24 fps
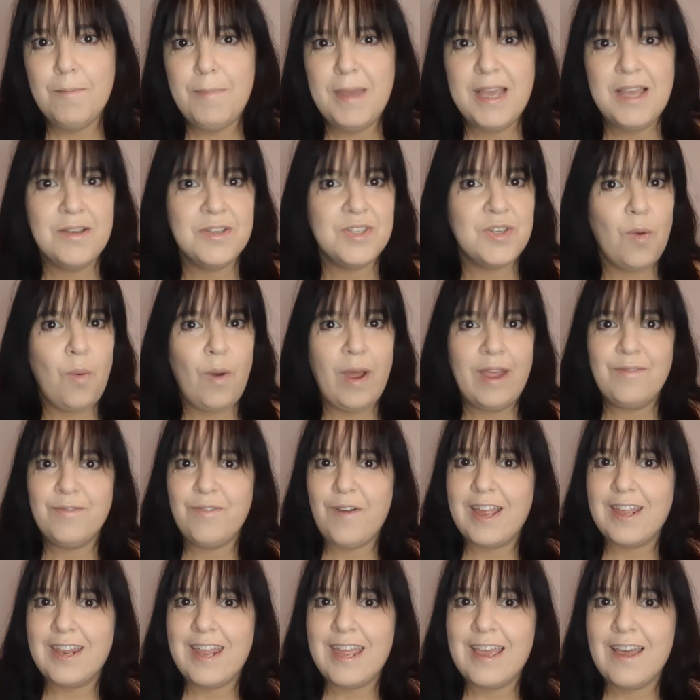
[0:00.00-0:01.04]
Because quite
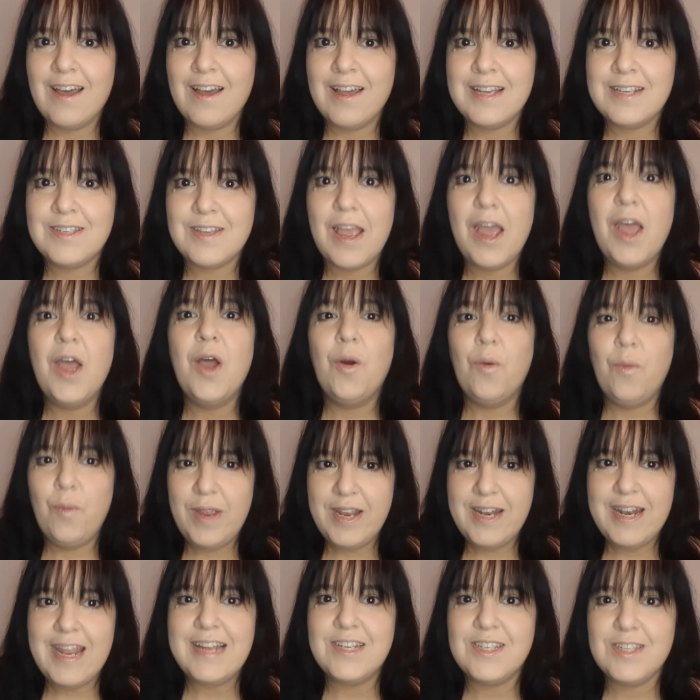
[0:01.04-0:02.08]
frankly, guys,
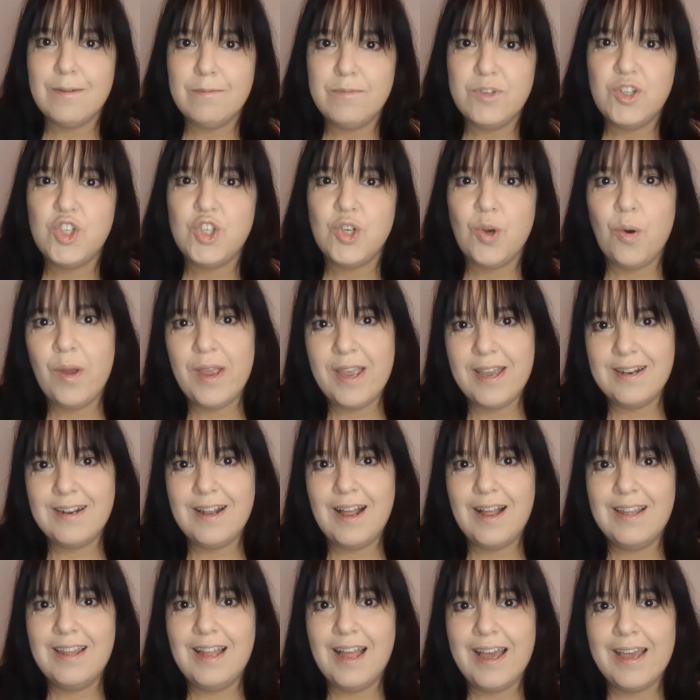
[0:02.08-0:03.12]
we need some joy in
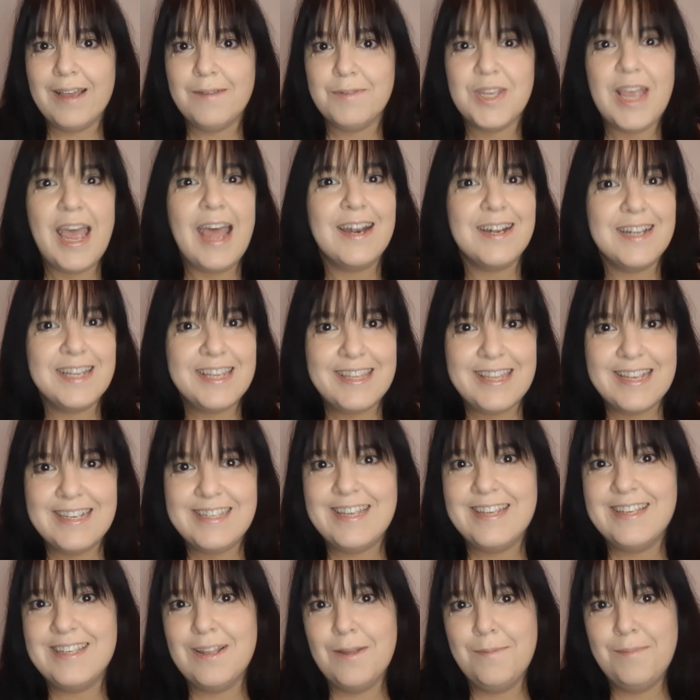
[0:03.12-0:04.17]
our lives and
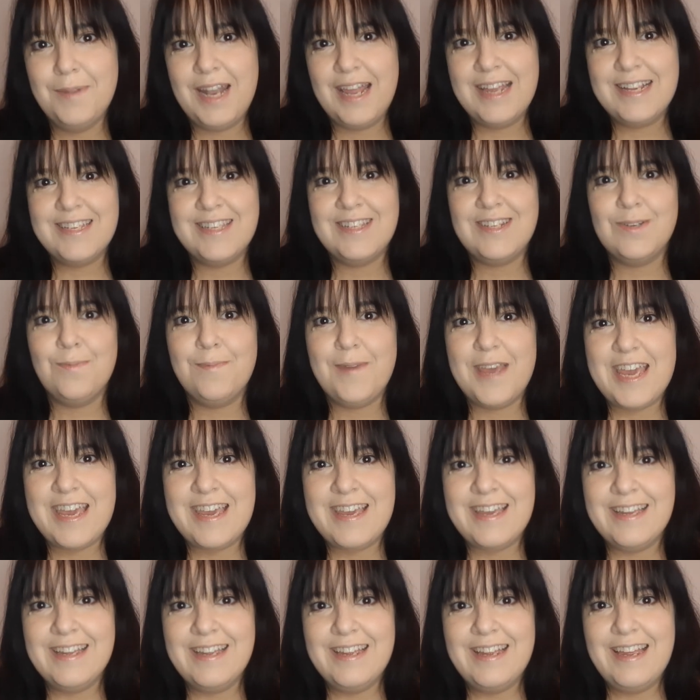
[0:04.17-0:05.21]
this is the place to
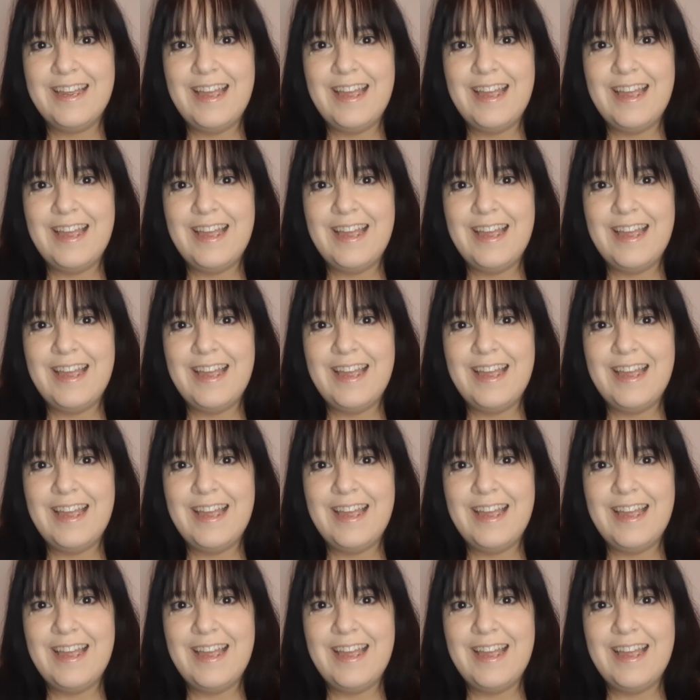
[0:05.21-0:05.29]
be.